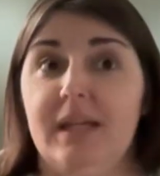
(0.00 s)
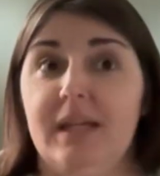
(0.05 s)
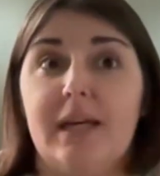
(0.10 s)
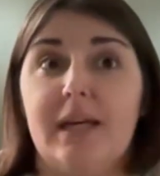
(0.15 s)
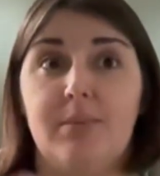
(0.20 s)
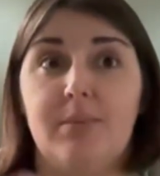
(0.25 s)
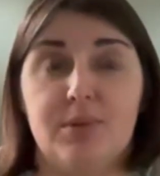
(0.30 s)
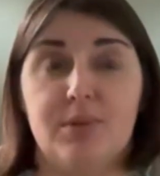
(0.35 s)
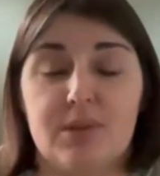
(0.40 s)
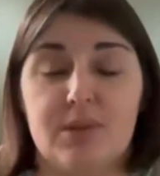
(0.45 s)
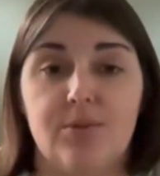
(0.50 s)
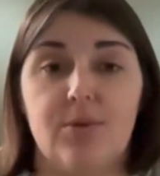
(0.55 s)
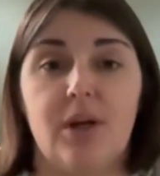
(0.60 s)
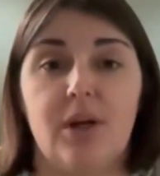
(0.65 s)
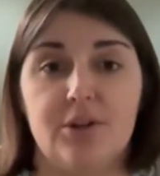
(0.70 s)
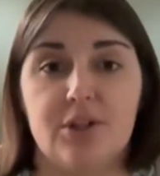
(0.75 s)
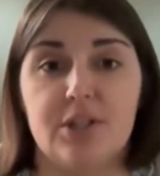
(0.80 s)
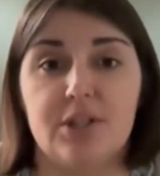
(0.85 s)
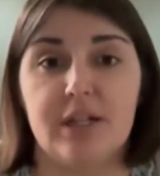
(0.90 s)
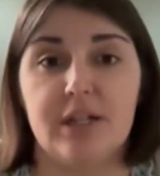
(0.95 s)
being able to
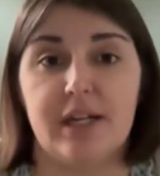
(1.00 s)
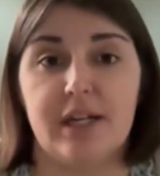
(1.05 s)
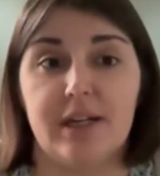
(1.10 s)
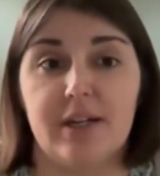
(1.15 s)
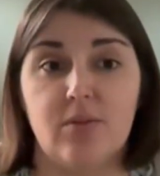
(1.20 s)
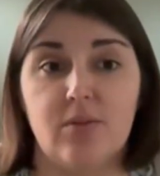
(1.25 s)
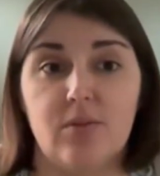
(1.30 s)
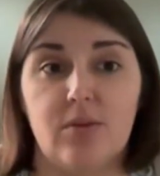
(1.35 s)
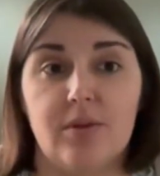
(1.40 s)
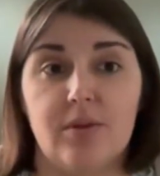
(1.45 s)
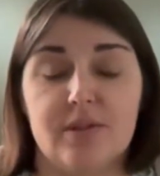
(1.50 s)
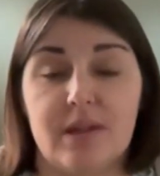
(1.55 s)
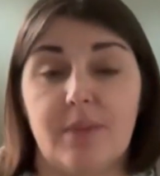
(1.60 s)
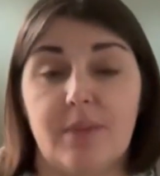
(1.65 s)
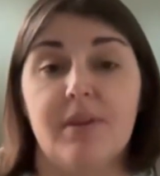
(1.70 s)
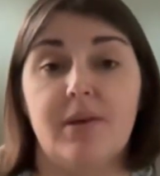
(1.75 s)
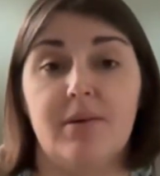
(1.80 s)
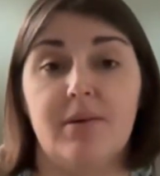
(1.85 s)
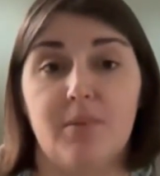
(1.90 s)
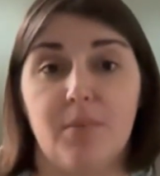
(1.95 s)
understand
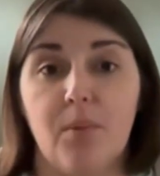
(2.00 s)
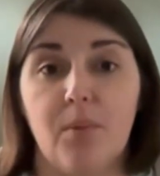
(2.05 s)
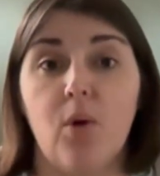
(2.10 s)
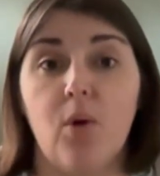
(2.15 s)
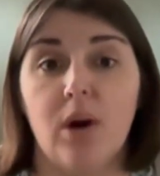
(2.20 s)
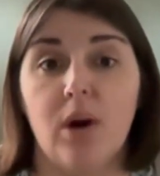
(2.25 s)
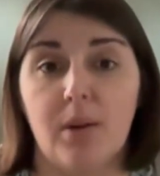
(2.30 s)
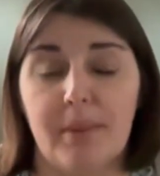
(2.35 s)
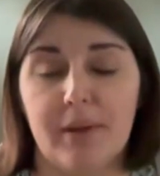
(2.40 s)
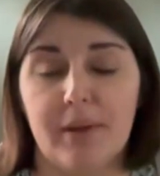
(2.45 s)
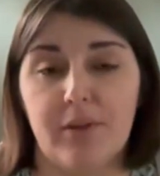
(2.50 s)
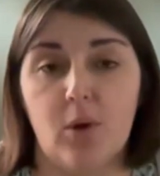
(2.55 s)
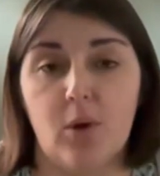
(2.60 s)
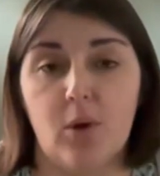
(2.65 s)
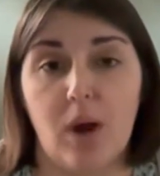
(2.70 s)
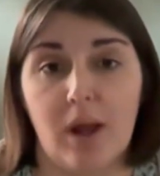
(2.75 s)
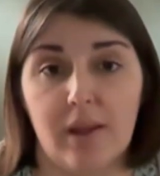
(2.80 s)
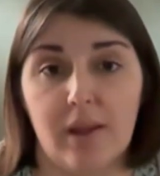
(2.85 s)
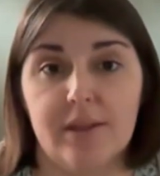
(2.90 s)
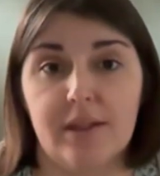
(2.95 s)
something more about the
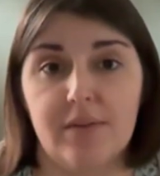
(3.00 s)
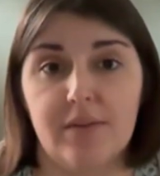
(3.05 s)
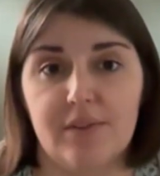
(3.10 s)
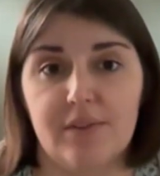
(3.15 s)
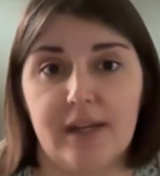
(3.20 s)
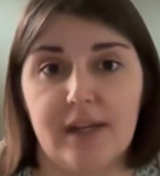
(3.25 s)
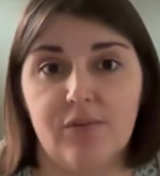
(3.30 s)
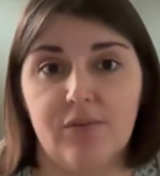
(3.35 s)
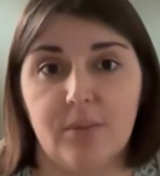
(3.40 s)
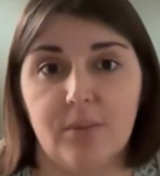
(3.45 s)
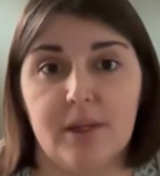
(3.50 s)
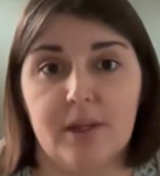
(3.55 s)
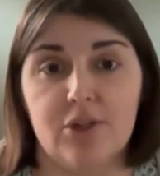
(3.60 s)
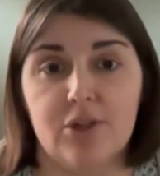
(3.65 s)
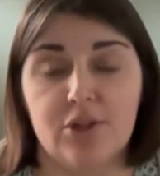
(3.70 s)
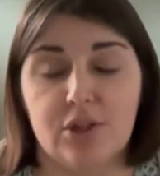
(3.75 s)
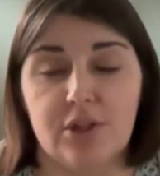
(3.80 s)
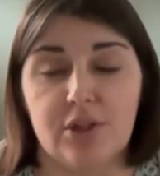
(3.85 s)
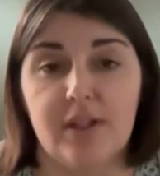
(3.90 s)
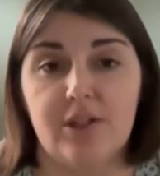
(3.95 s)
quality of that
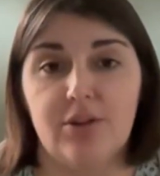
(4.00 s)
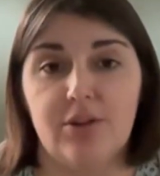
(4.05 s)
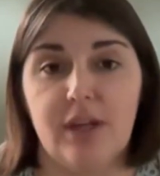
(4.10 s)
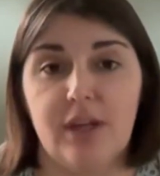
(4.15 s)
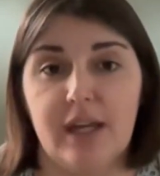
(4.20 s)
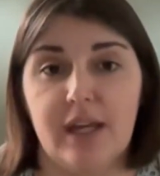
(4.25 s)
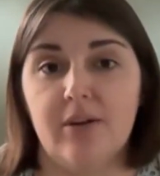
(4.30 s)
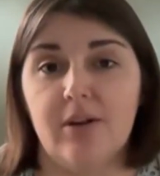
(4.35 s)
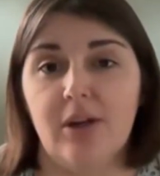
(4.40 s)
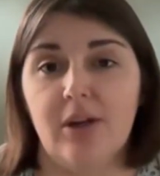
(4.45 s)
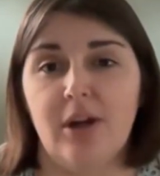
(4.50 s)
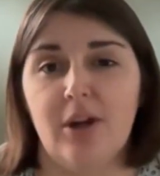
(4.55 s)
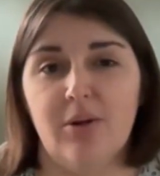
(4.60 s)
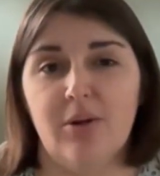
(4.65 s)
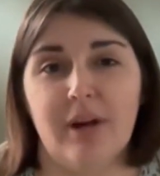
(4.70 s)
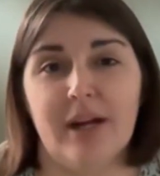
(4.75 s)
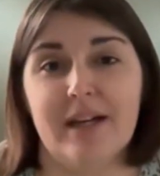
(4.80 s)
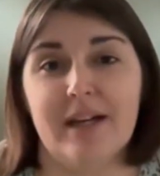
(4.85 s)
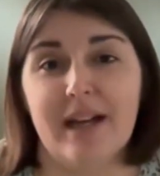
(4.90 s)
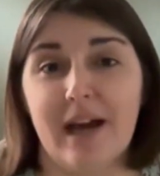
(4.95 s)
information than you can.
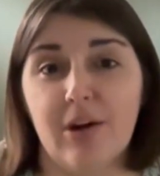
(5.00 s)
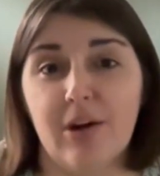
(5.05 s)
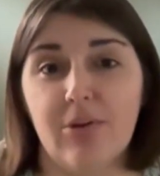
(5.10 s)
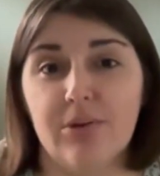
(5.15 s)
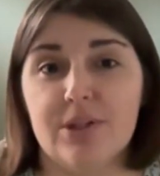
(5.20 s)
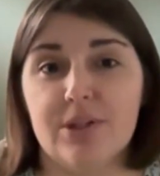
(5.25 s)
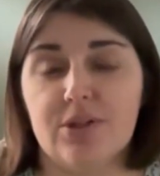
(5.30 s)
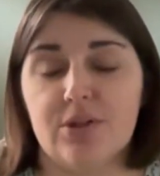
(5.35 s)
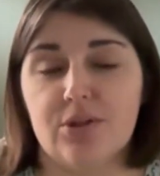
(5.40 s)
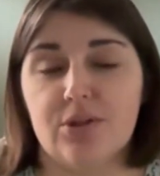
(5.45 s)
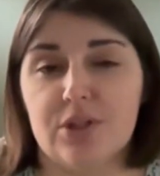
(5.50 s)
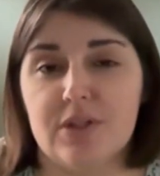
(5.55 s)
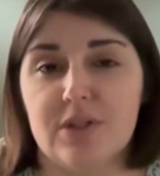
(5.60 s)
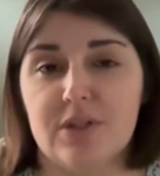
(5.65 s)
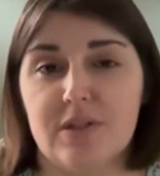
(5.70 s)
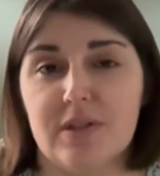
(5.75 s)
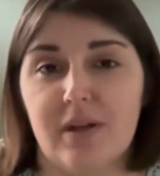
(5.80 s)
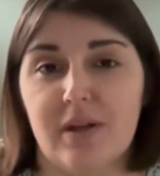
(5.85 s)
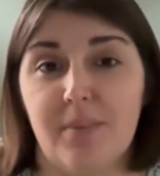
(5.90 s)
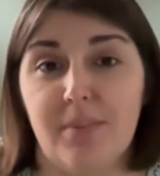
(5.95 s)
Right now, research
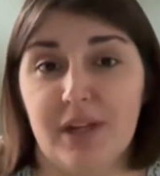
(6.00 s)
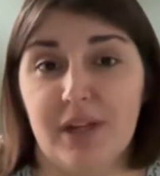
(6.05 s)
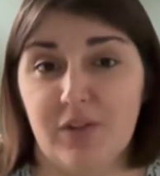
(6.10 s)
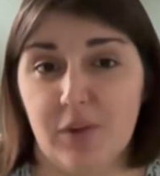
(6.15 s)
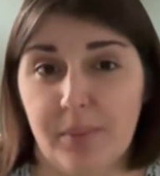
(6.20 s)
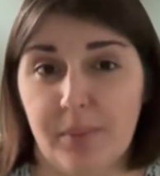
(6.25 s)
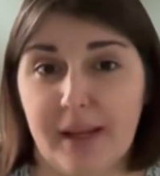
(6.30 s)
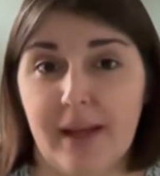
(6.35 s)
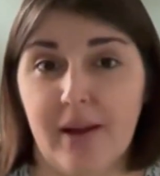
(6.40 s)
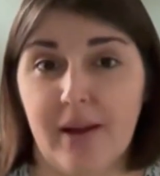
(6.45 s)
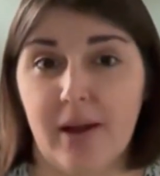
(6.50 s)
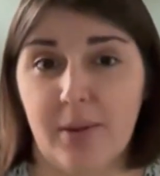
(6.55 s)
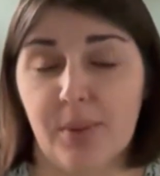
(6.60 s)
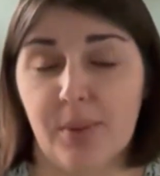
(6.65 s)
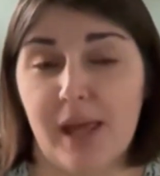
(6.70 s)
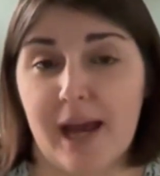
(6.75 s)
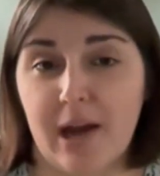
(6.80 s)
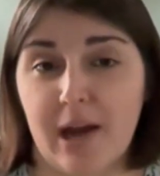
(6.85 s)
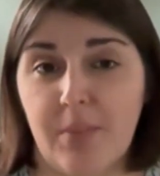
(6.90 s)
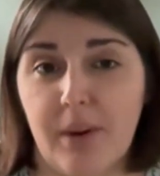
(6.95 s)
is a bit of a
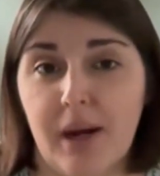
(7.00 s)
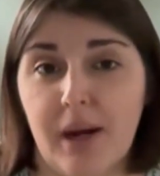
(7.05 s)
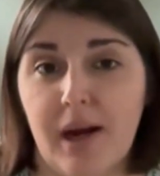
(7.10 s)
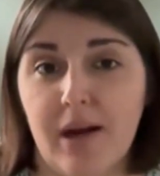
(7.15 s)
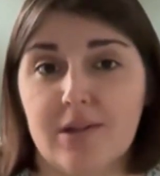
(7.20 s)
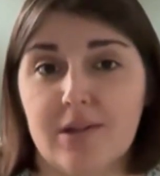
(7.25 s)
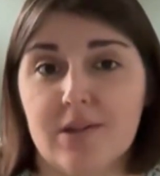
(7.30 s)
black